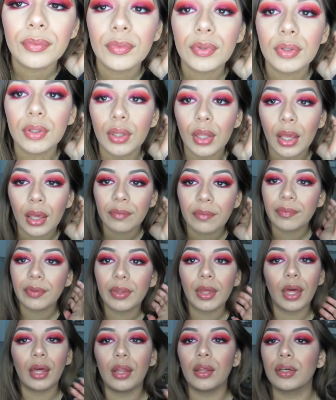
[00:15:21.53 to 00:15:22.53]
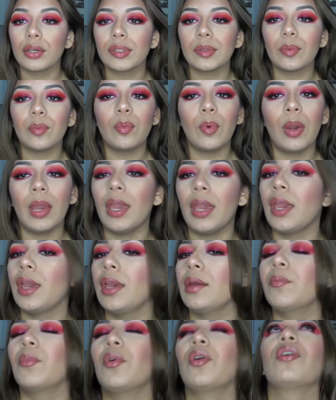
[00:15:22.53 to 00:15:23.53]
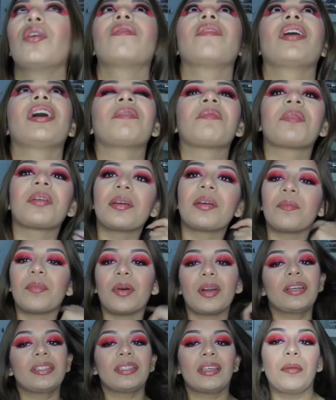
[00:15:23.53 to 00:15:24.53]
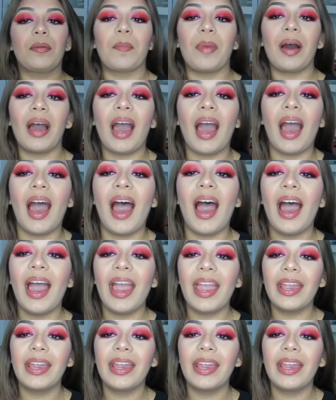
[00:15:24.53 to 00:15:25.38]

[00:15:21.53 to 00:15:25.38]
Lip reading: I feel like it looks way more vibrant in person, but I